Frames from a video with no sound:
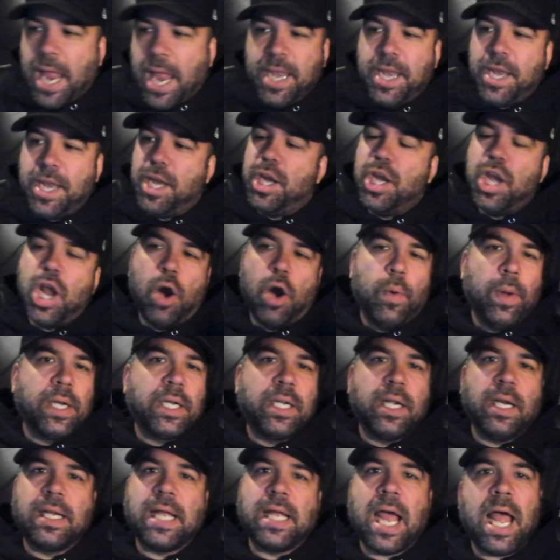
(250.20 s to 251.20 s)
No one
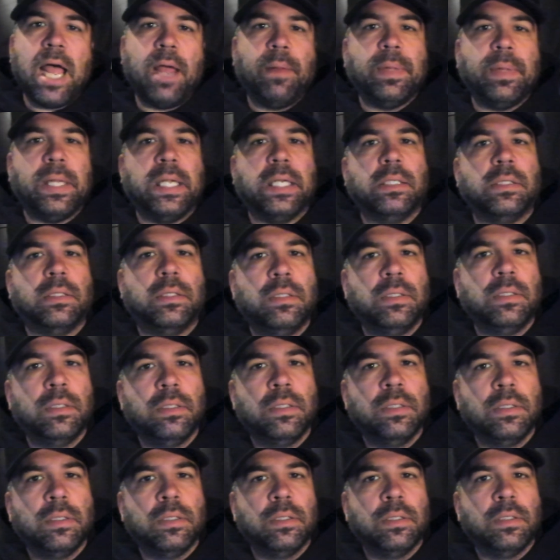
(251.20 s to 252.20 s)
could comment.
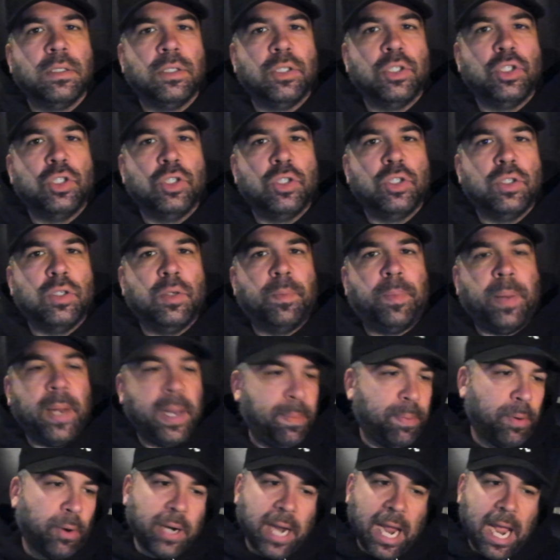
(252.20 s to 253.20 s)

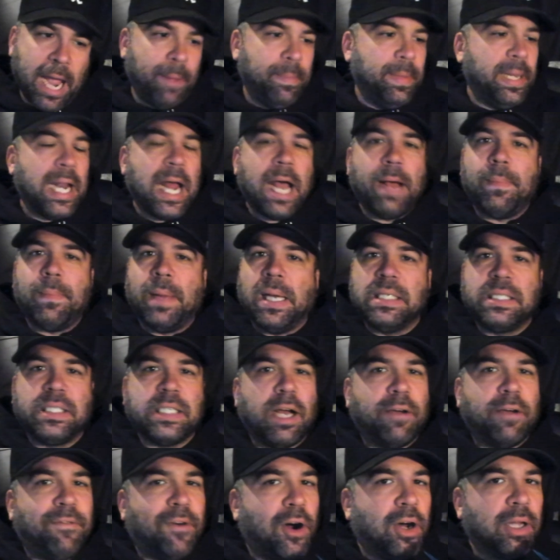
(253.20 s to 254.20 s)
People comment on my
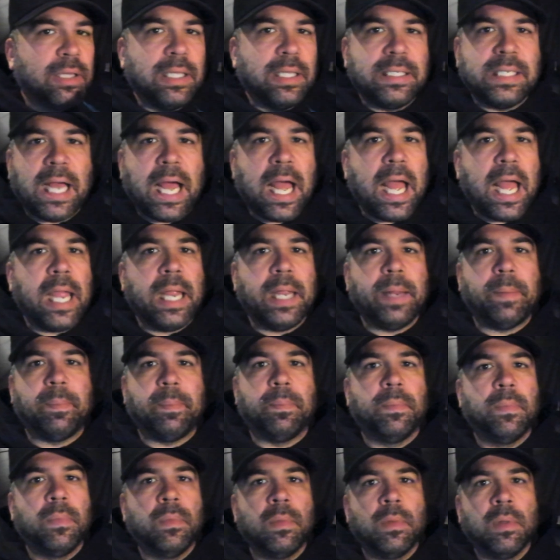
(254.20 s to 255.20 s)
stuff all the time.
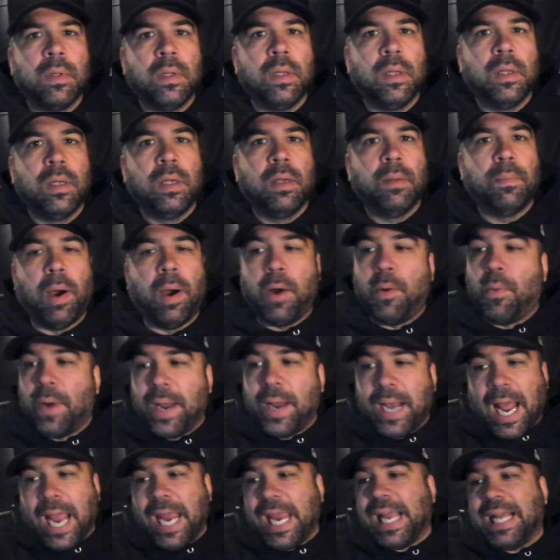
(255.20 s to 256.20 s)
But when
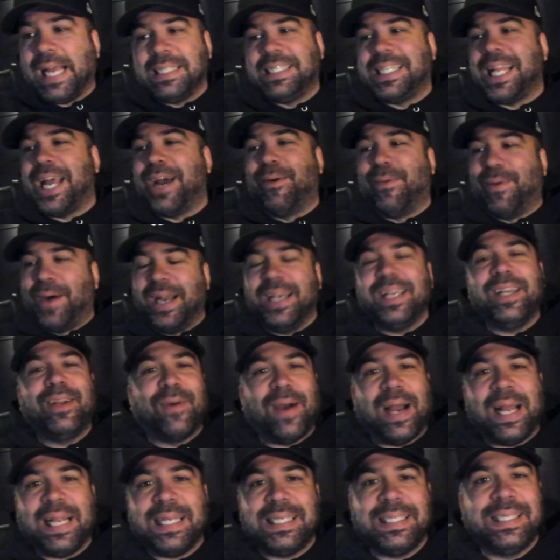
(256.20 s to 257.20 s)
I asked that one
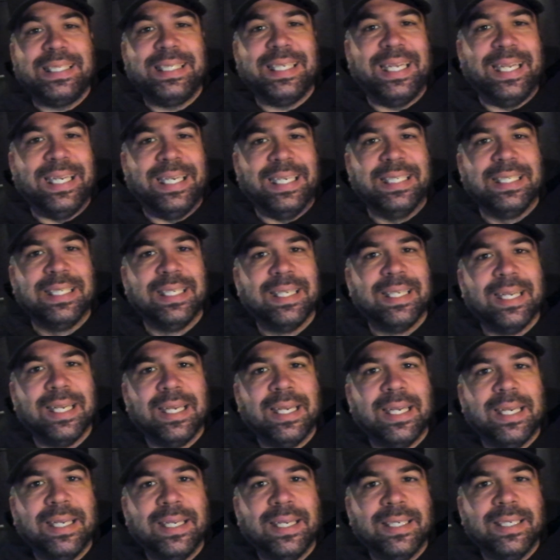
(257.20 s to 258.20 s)
question,
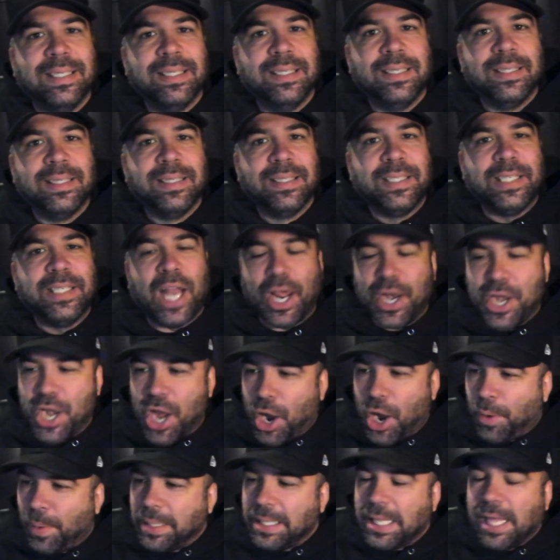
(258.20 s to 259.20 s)

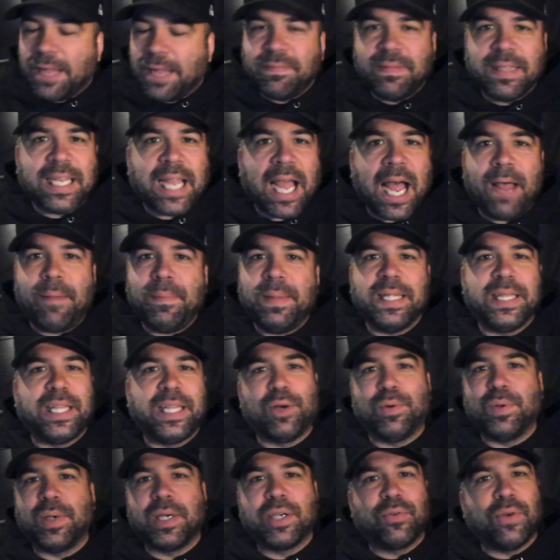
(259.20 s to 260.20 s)
no one left a comment. There
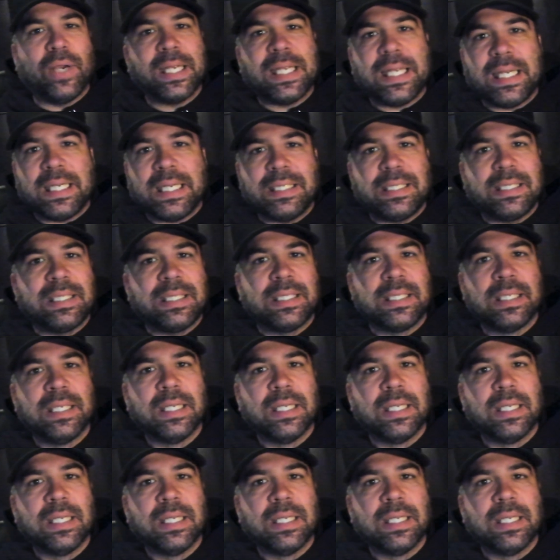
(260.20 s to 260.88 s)
were crickets.